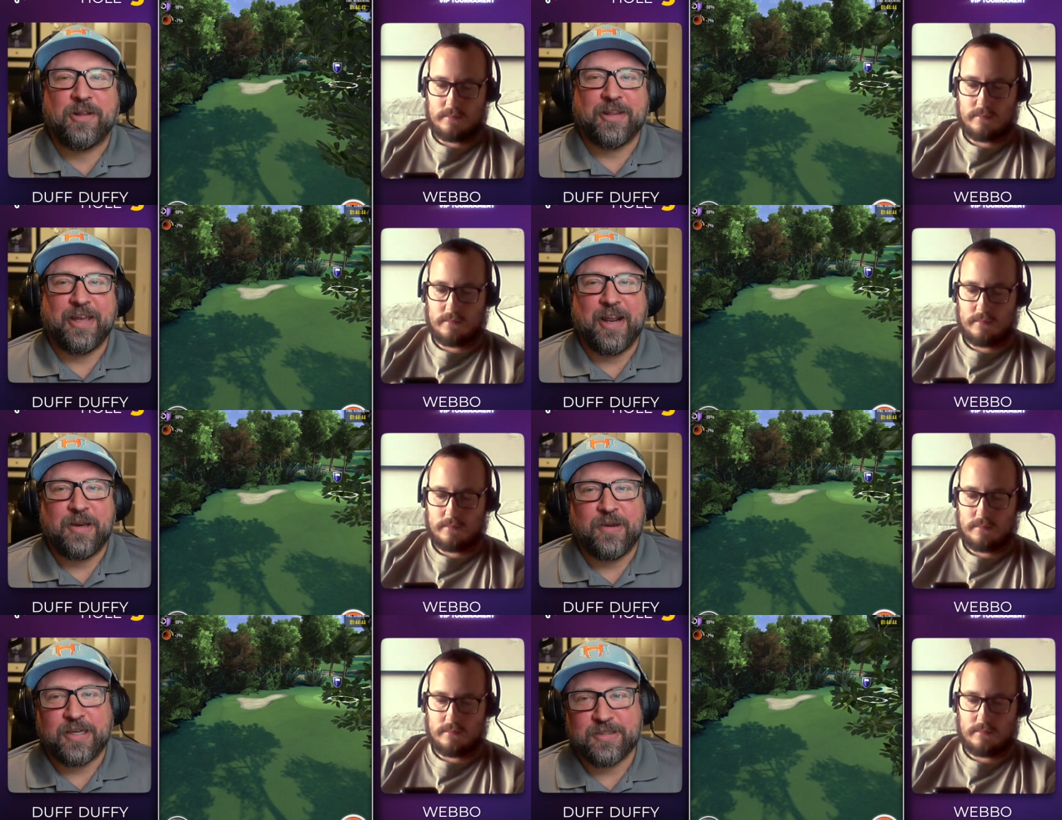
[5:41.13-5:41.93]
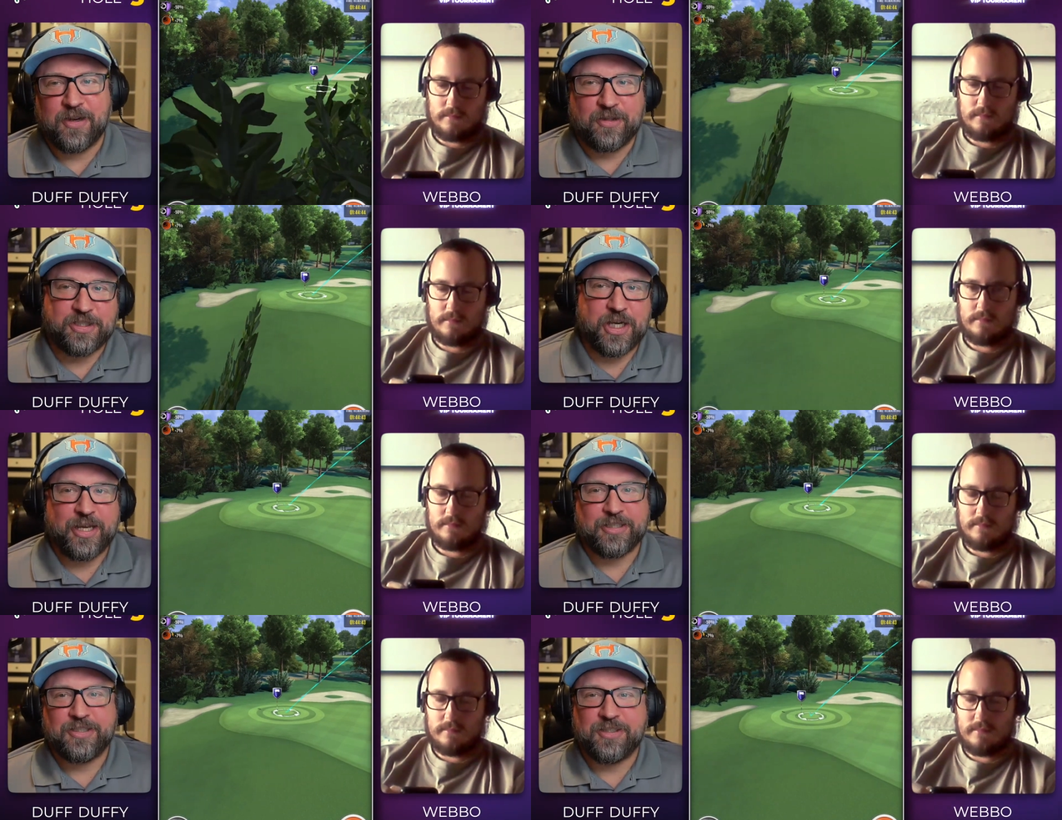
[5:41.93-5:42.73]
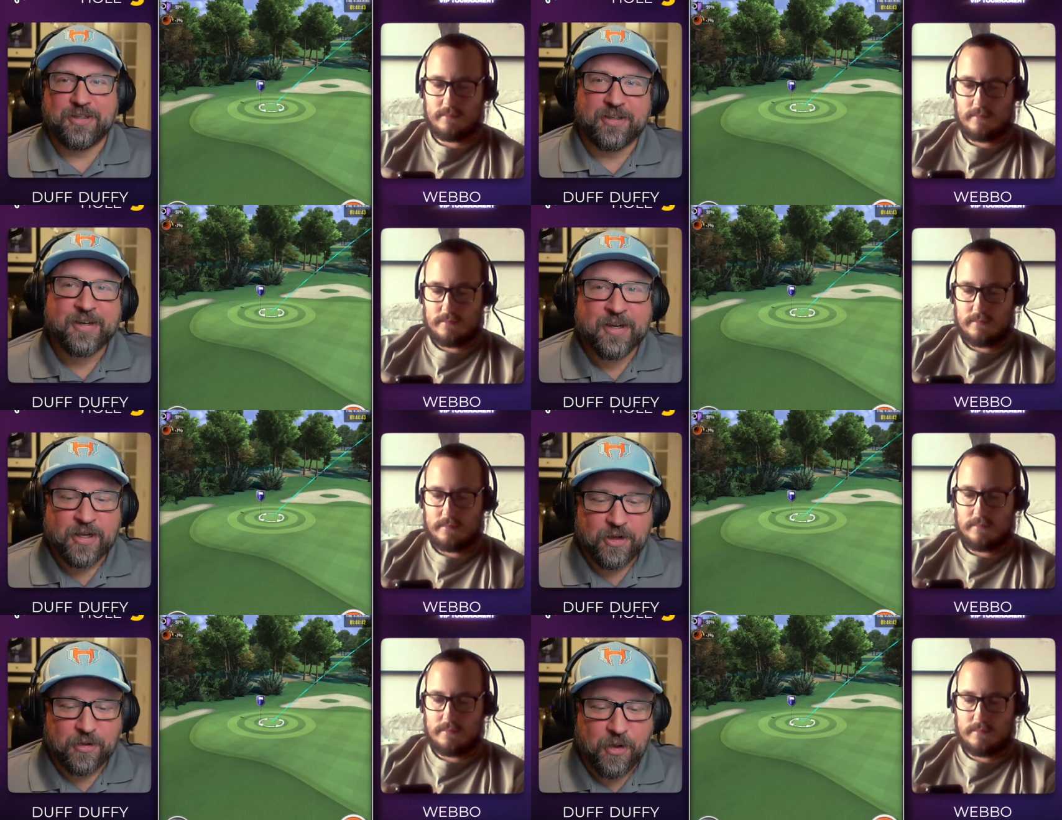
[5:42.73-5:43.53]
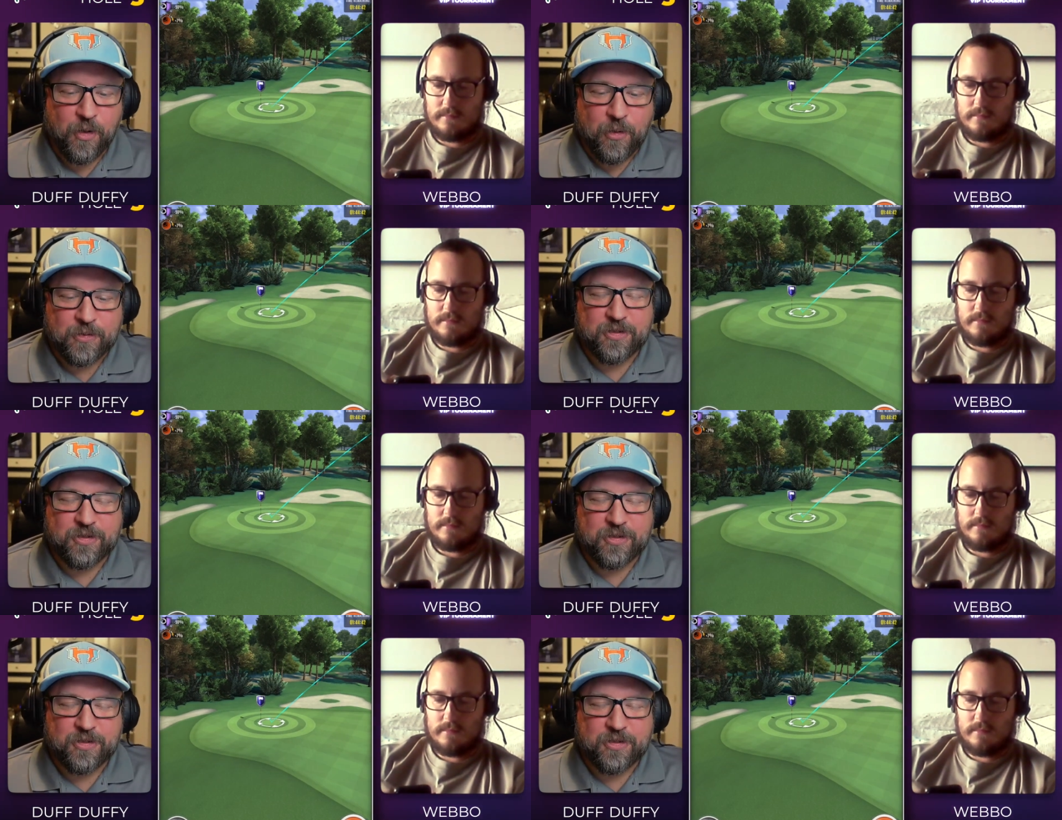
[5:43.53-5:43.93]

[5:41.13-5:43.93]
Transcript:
Speaker 1: elite, and you guys had all changed your your logos.